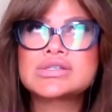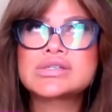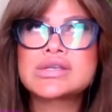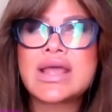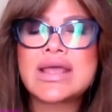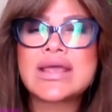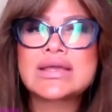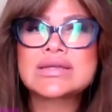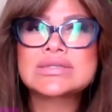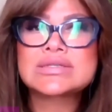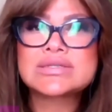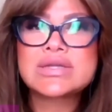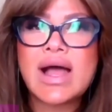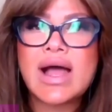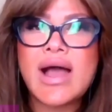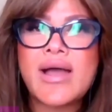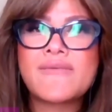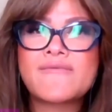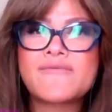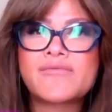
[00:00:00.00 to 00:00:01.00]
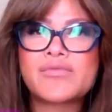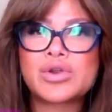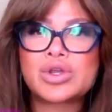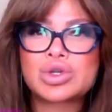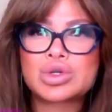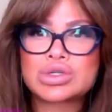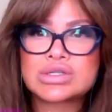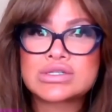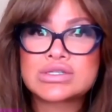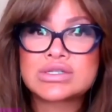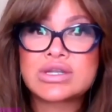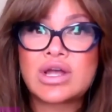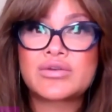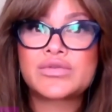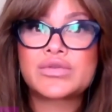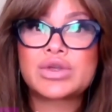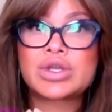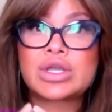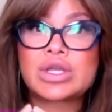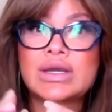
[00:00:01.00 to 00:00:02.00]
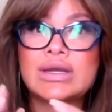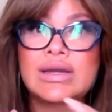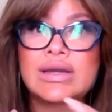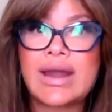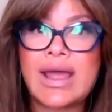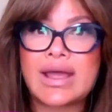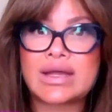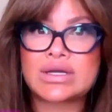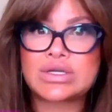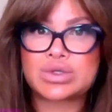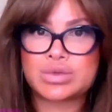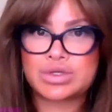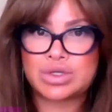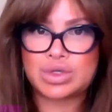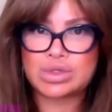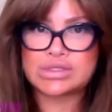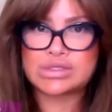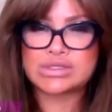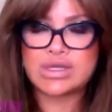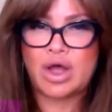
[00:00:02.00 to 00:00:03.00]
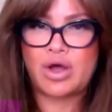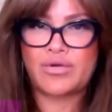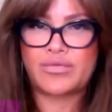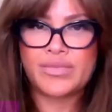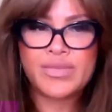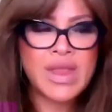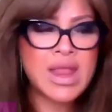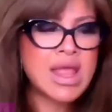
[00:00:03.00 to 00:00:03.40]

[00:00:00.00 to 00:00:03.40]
take time for yourself to connect with yourself.